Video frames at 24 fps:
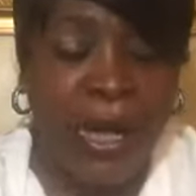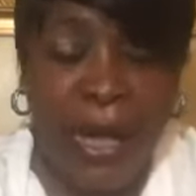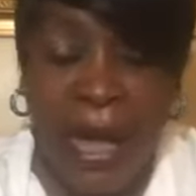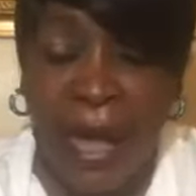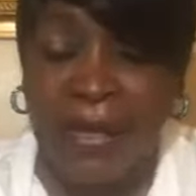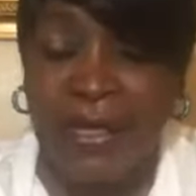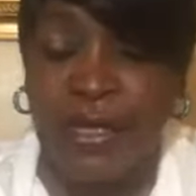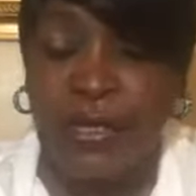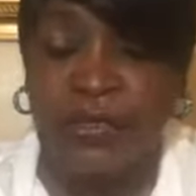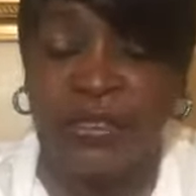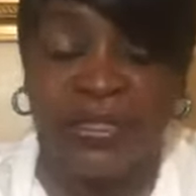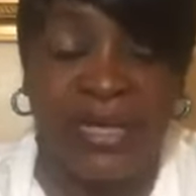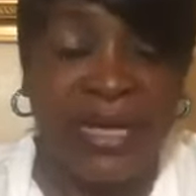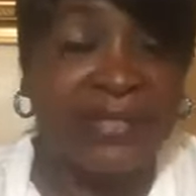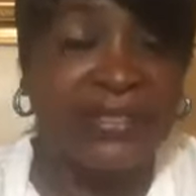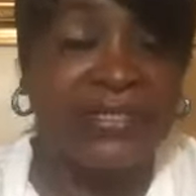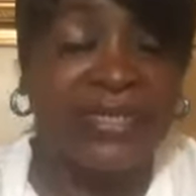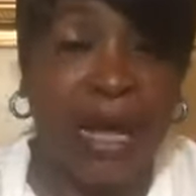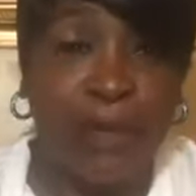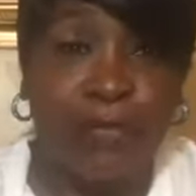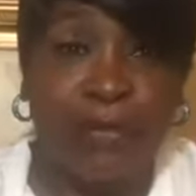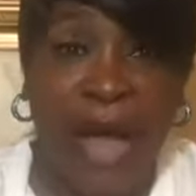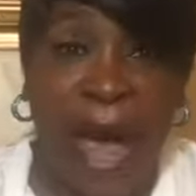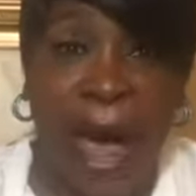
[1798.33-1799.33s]
And you see,
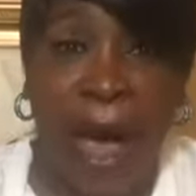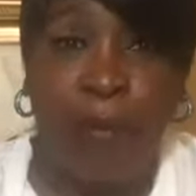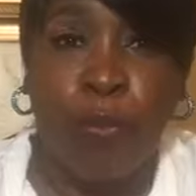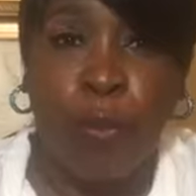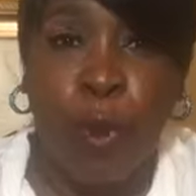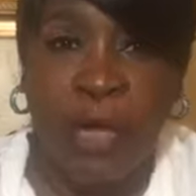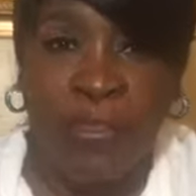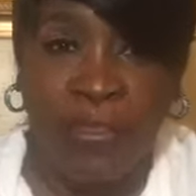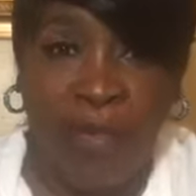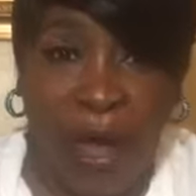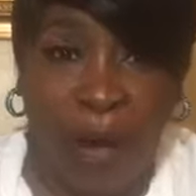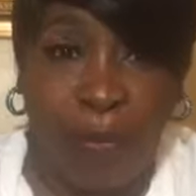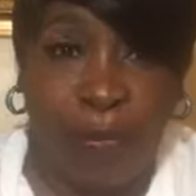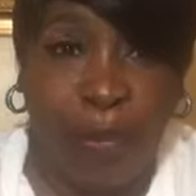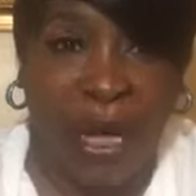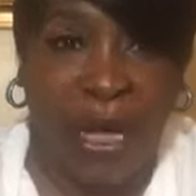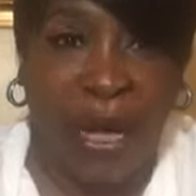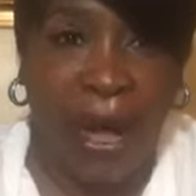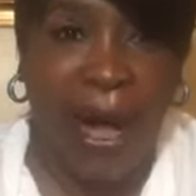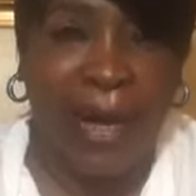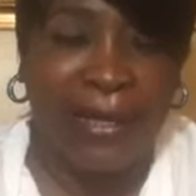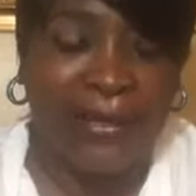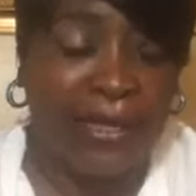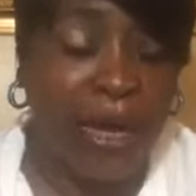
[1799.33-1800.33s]
sometimes we think
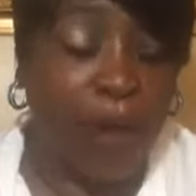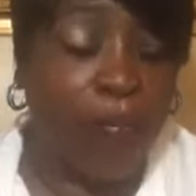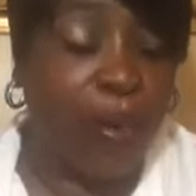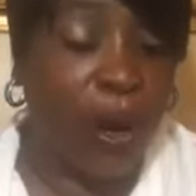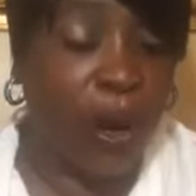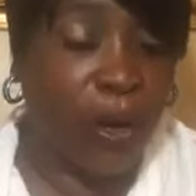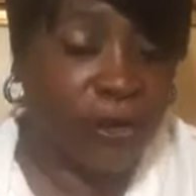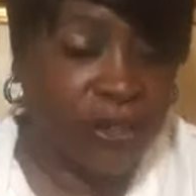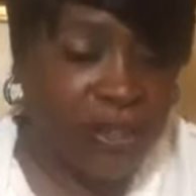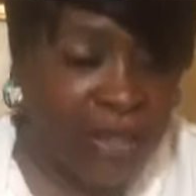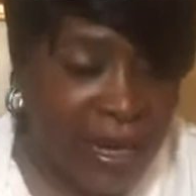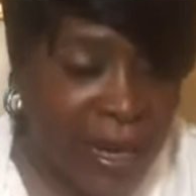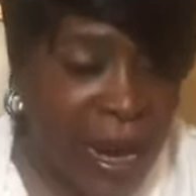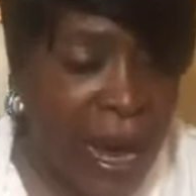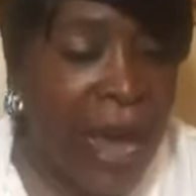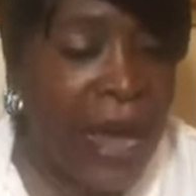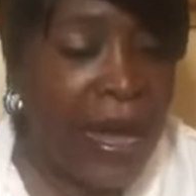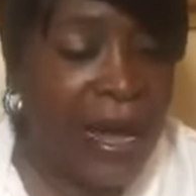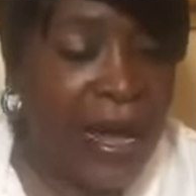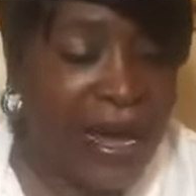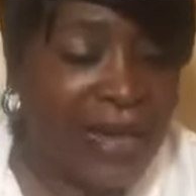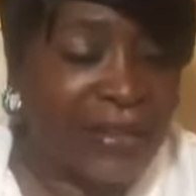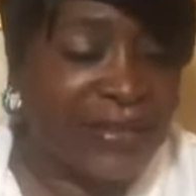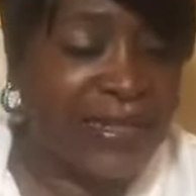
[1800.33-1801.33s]
because a person
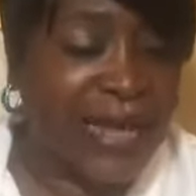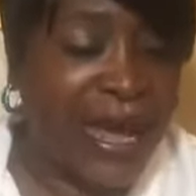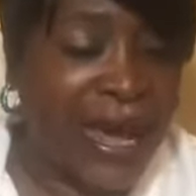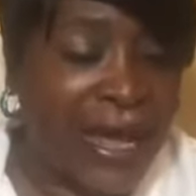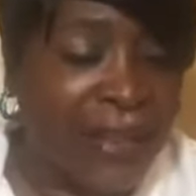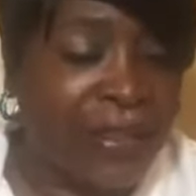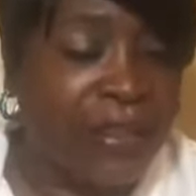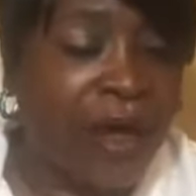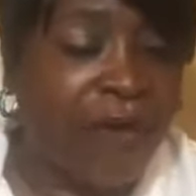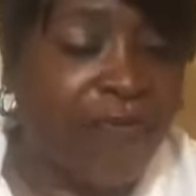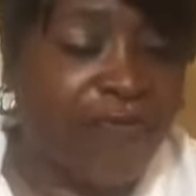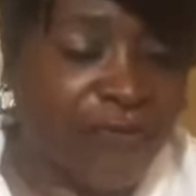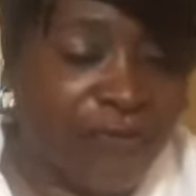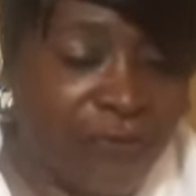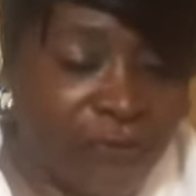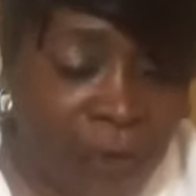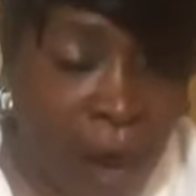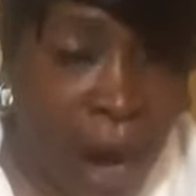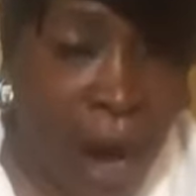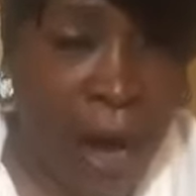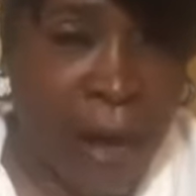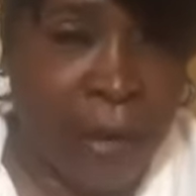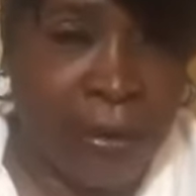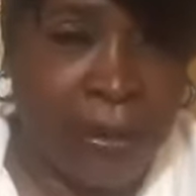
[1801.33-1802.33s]
is in the
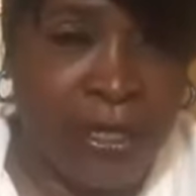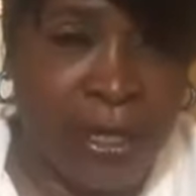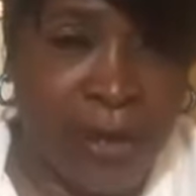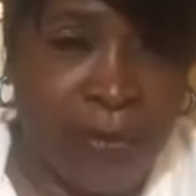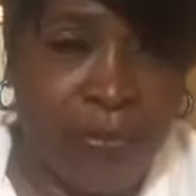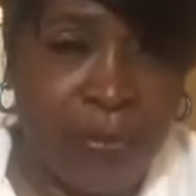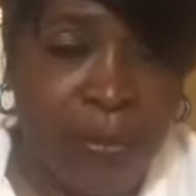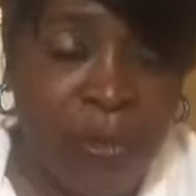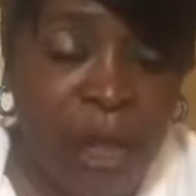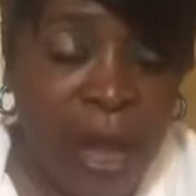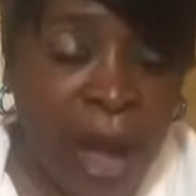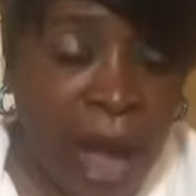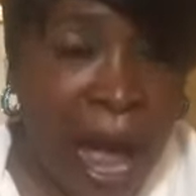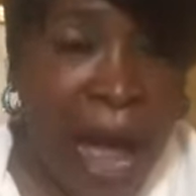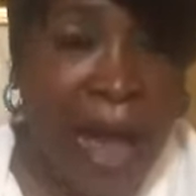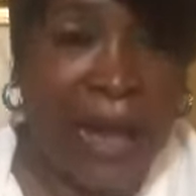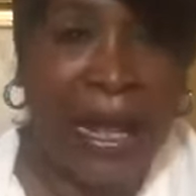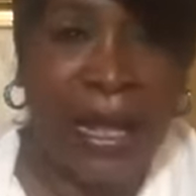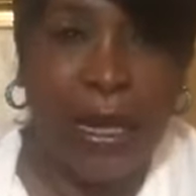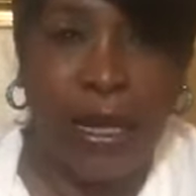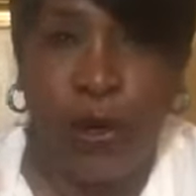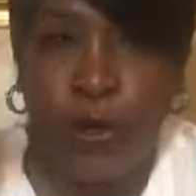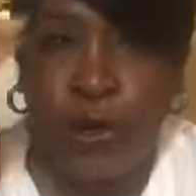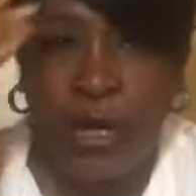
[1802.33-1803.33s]
front,
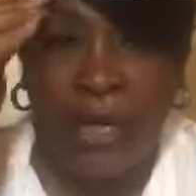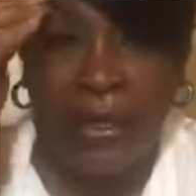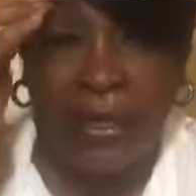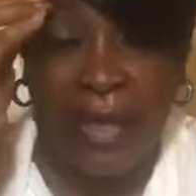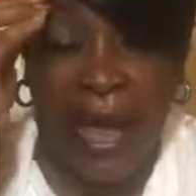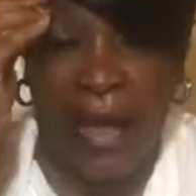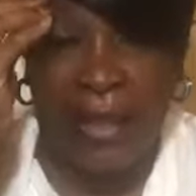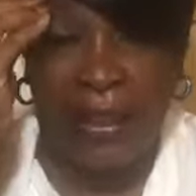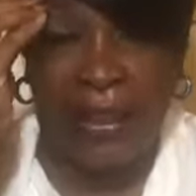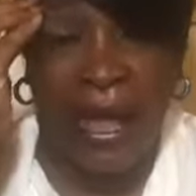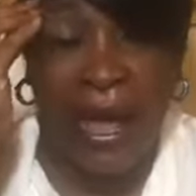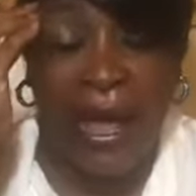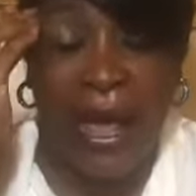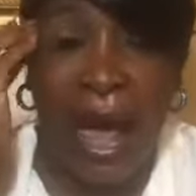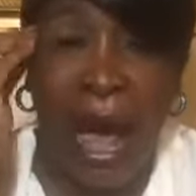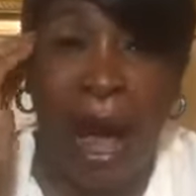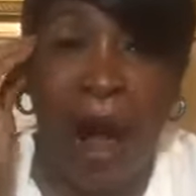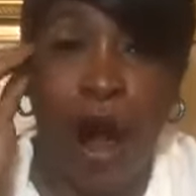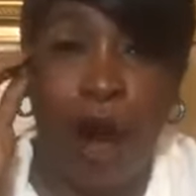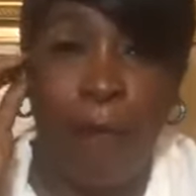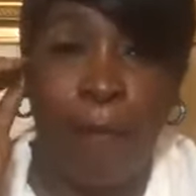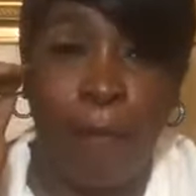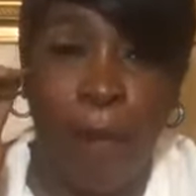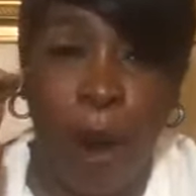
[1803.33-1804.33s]
hallelujah, that they
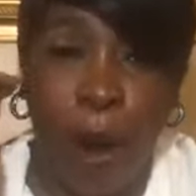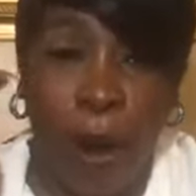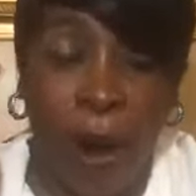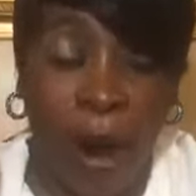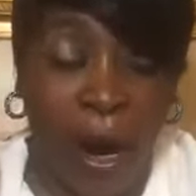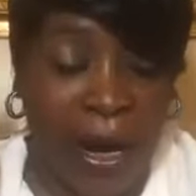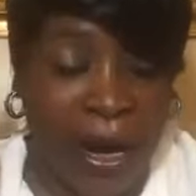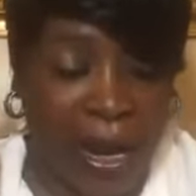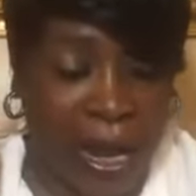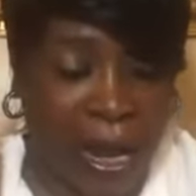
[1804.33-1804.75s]
are more